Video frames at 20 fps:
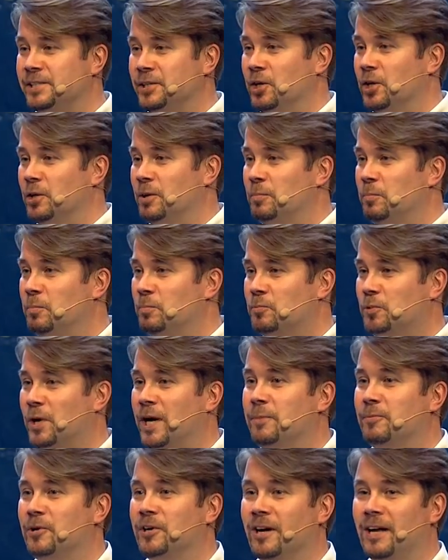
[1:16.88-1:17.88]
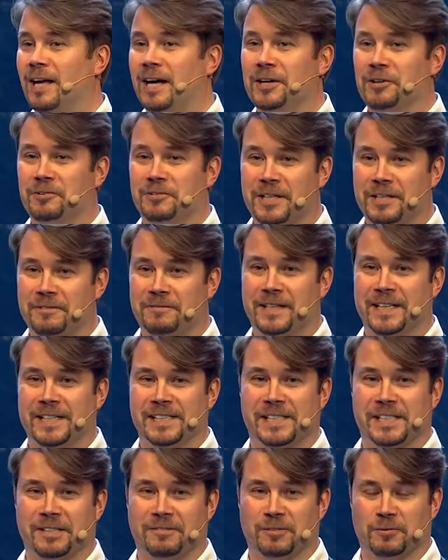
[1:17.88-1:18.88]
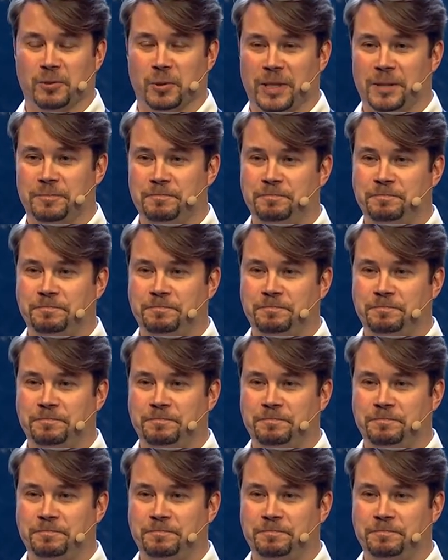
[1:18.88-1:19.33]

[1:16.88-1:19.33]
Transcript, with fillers: your primary line of defense, if you will.